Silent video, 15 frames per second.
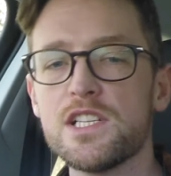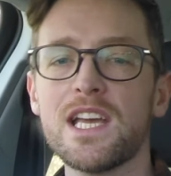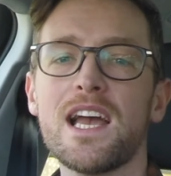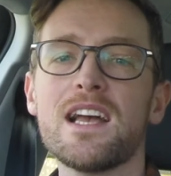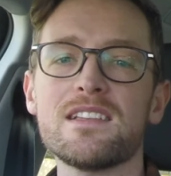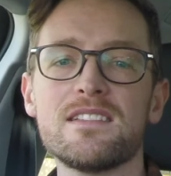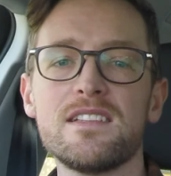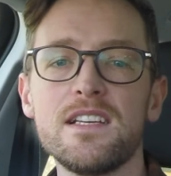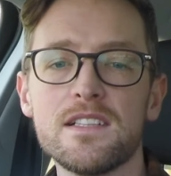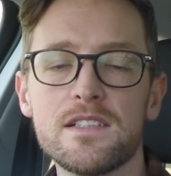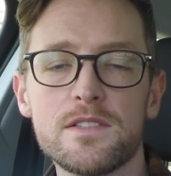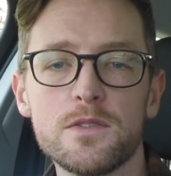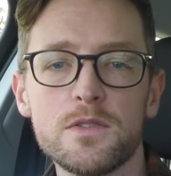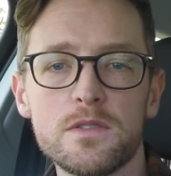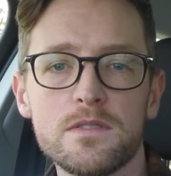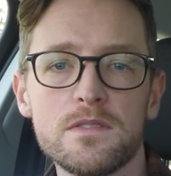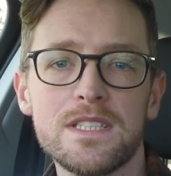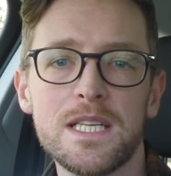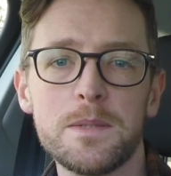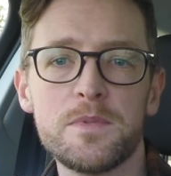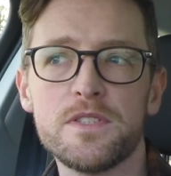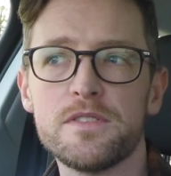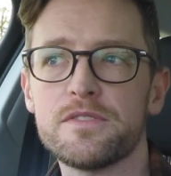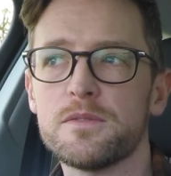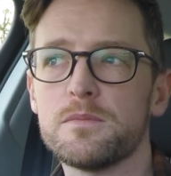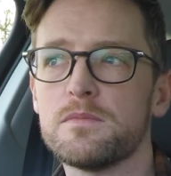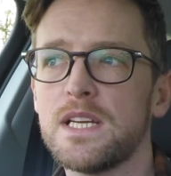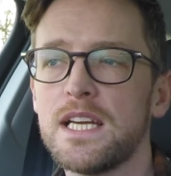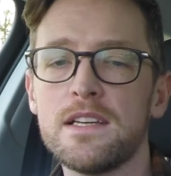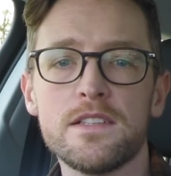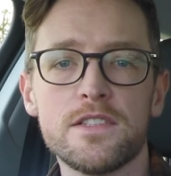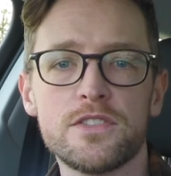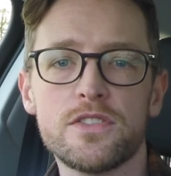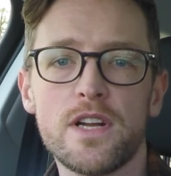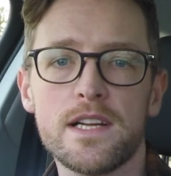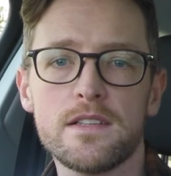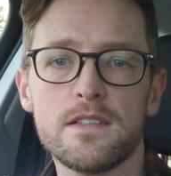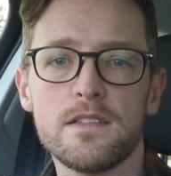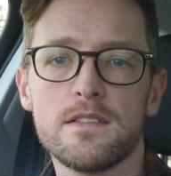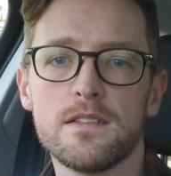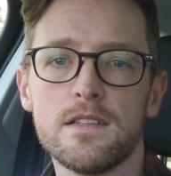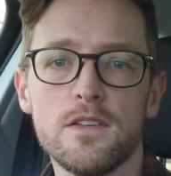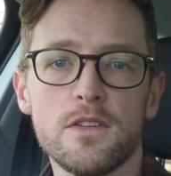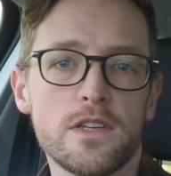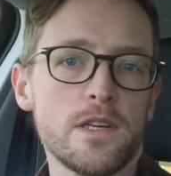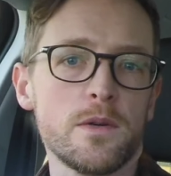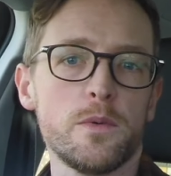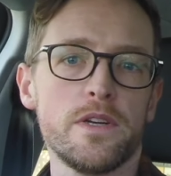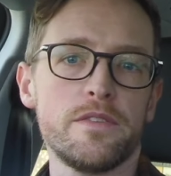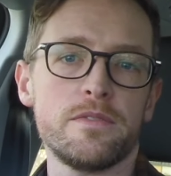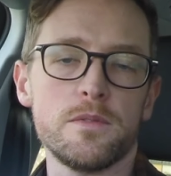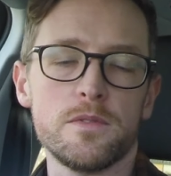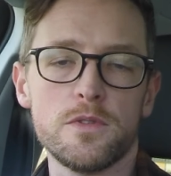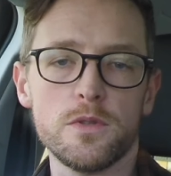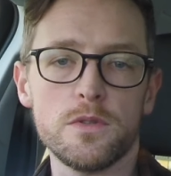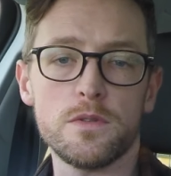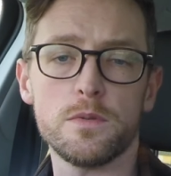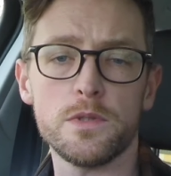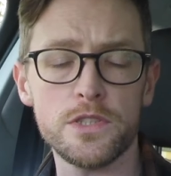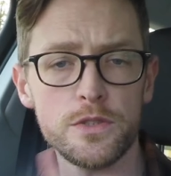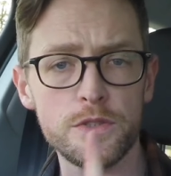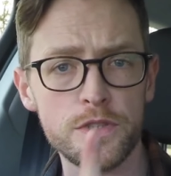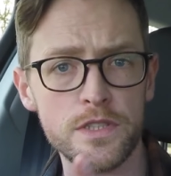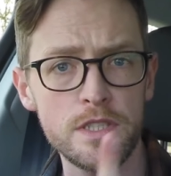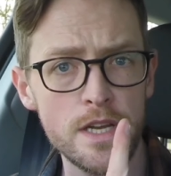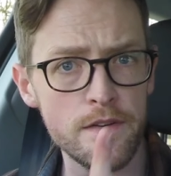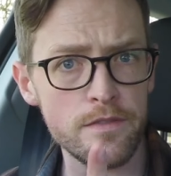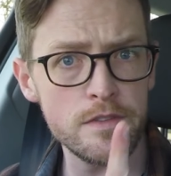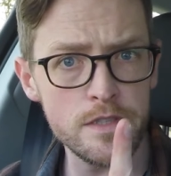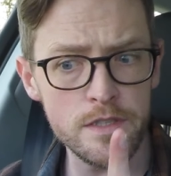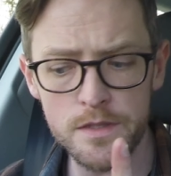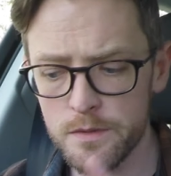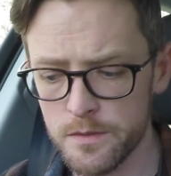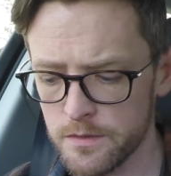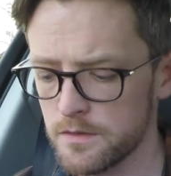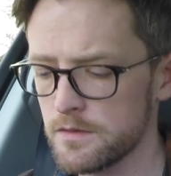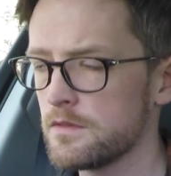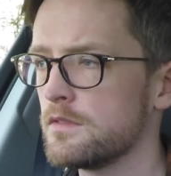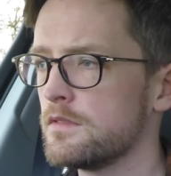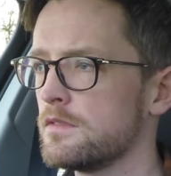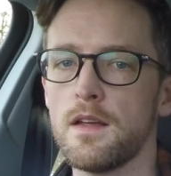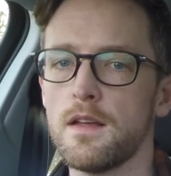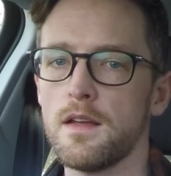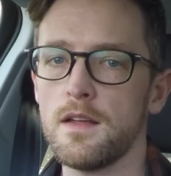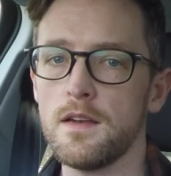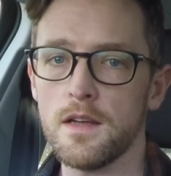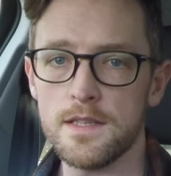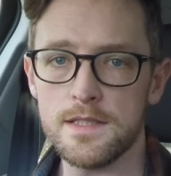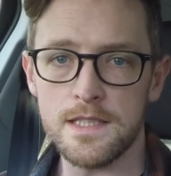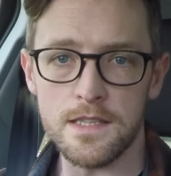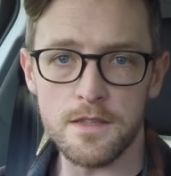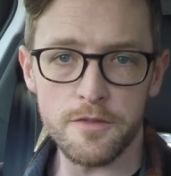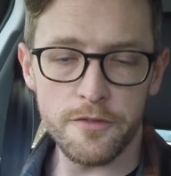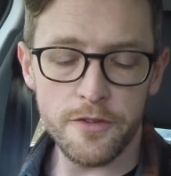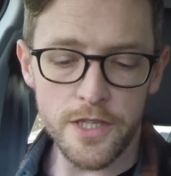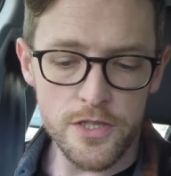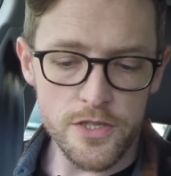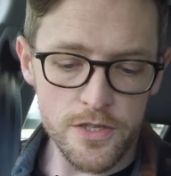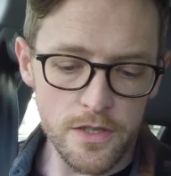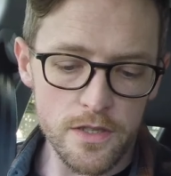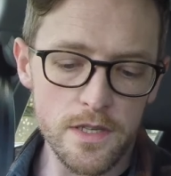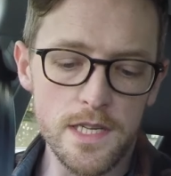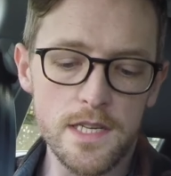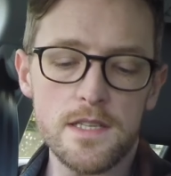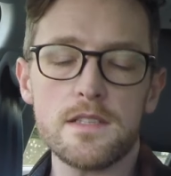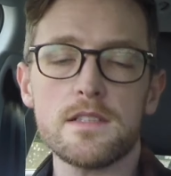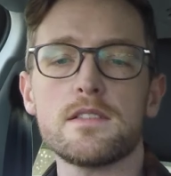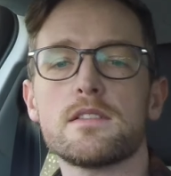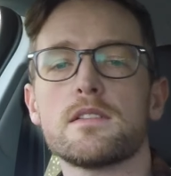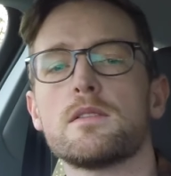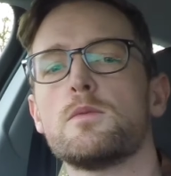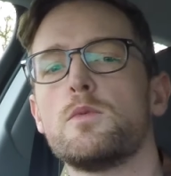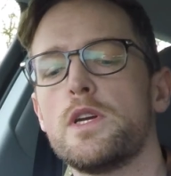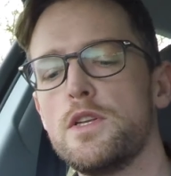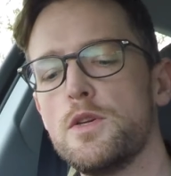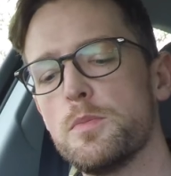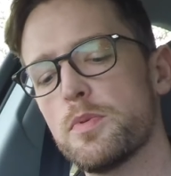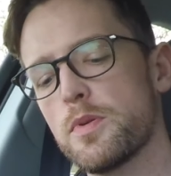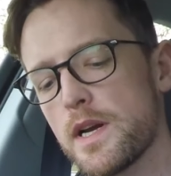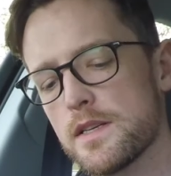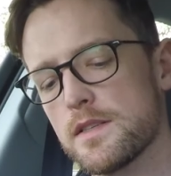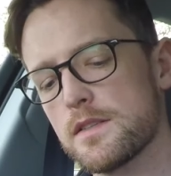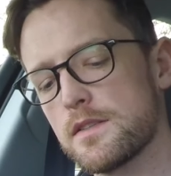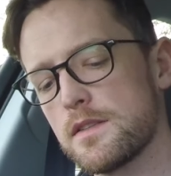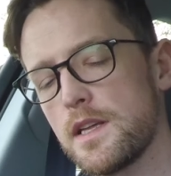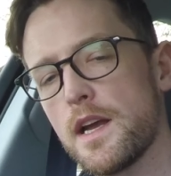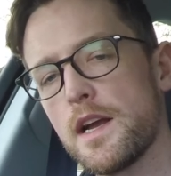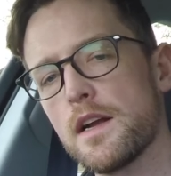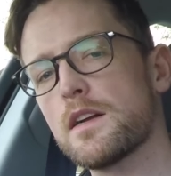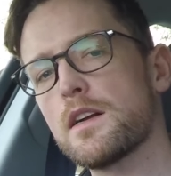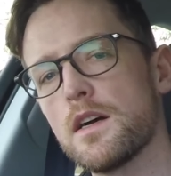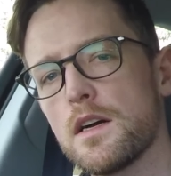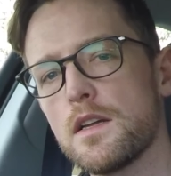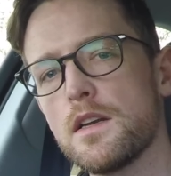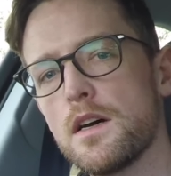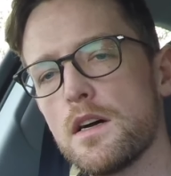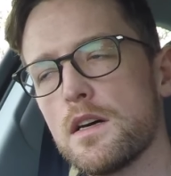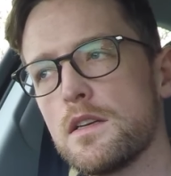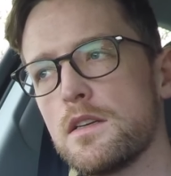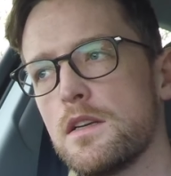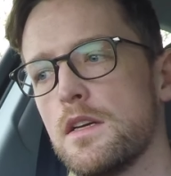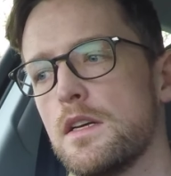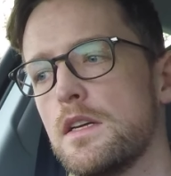you can't see it, so it keeps you from getting distracted and looking away from the road, which you should never do. A nice little feature is when you press the aircon on,